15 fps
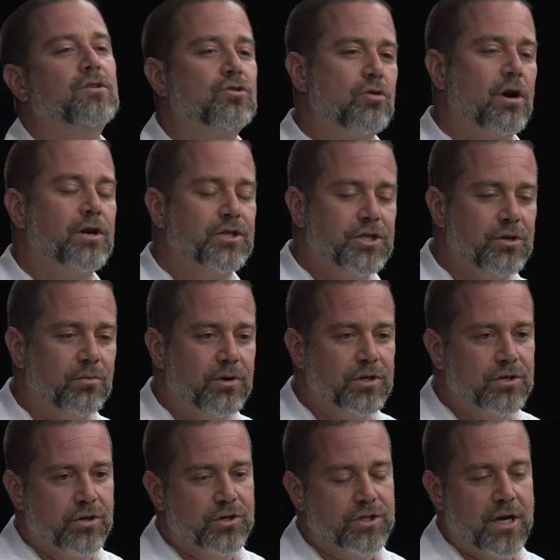Strategy and
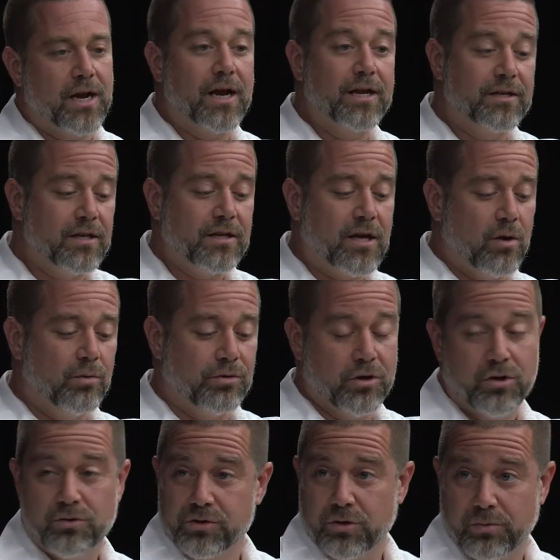research. And I did that with a
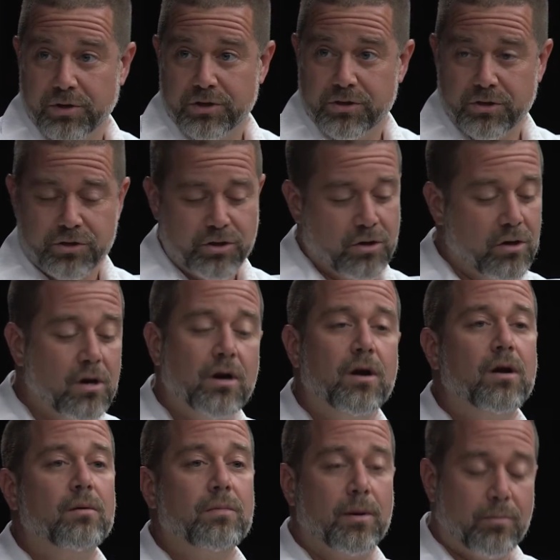user researcher,
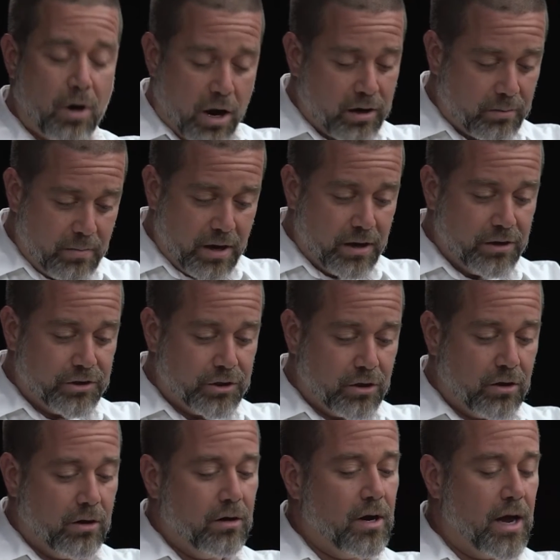my product
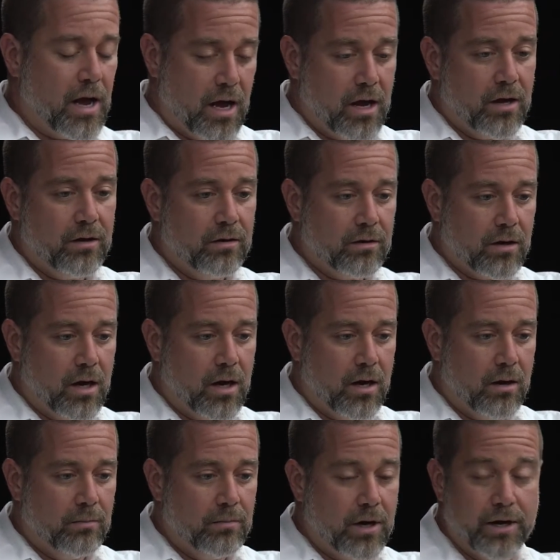manager, and
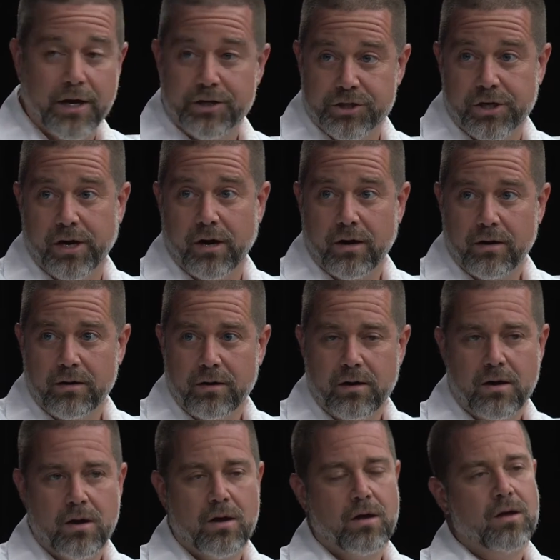an engineer.
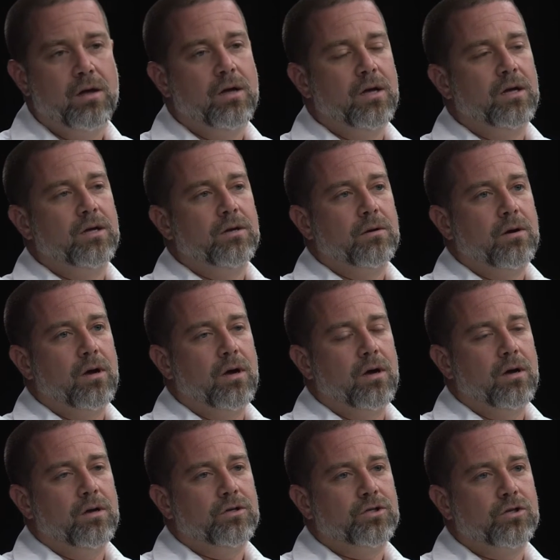Mm-hmm.
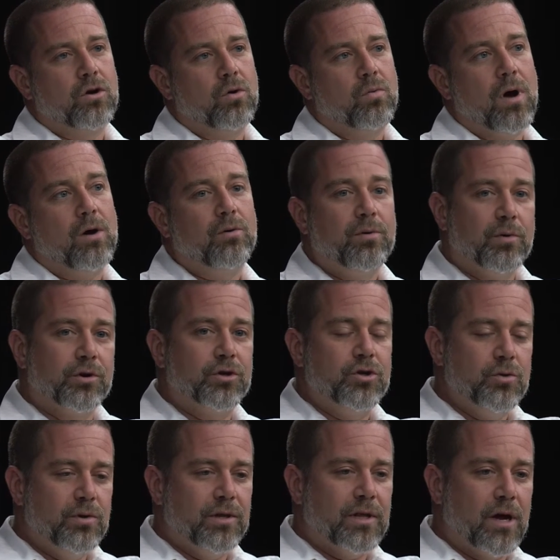So while we were
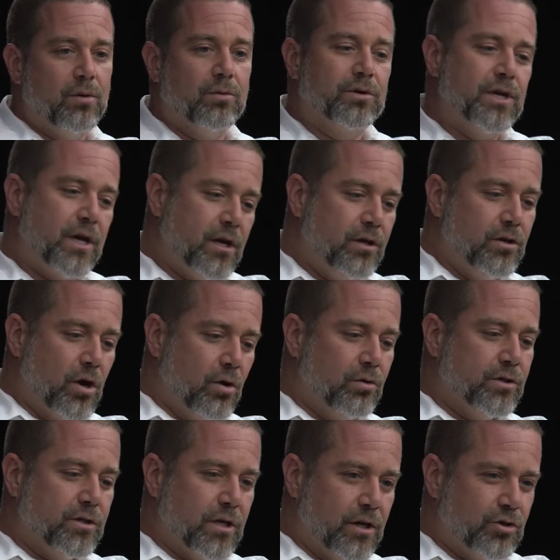doing that, we were taking
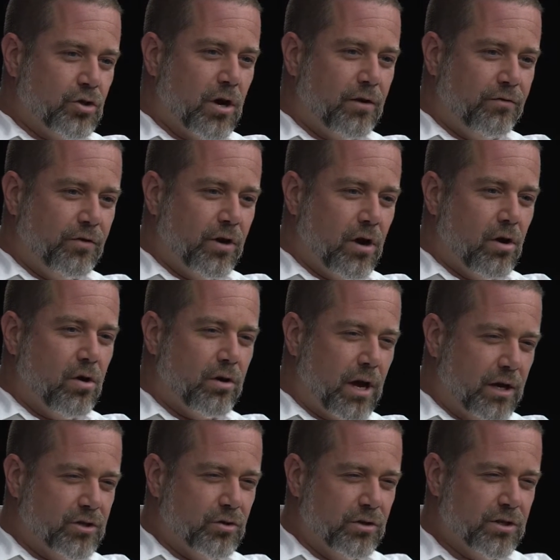notes and trying to figure out,
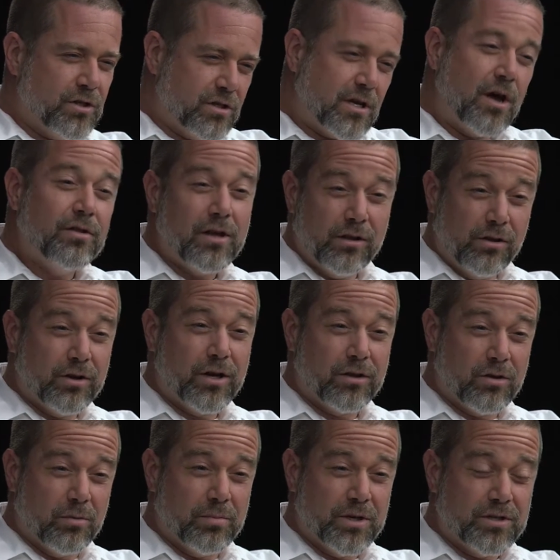okay, so this is how they look
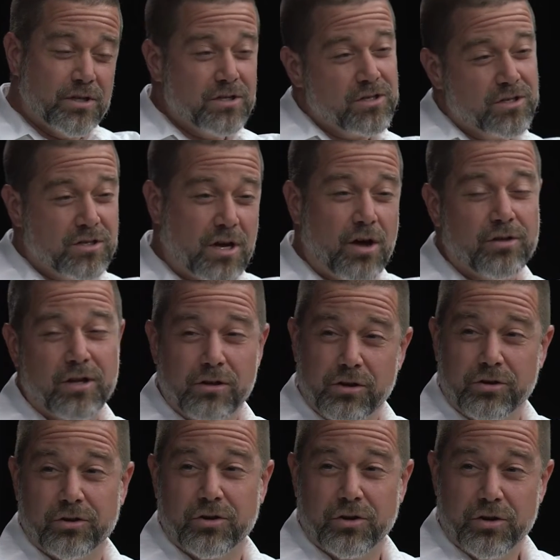at their business, this is how they
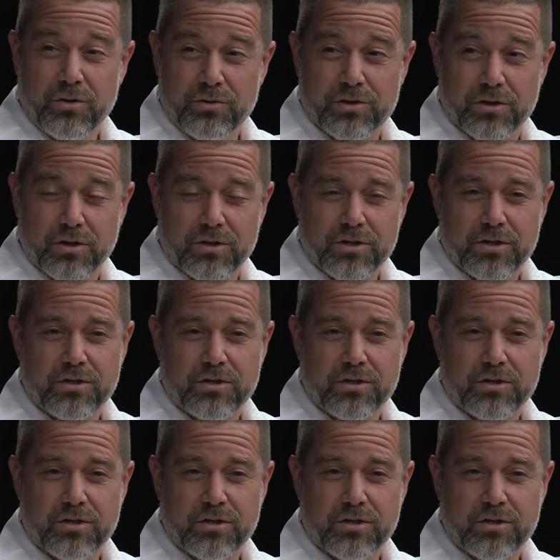look at their users.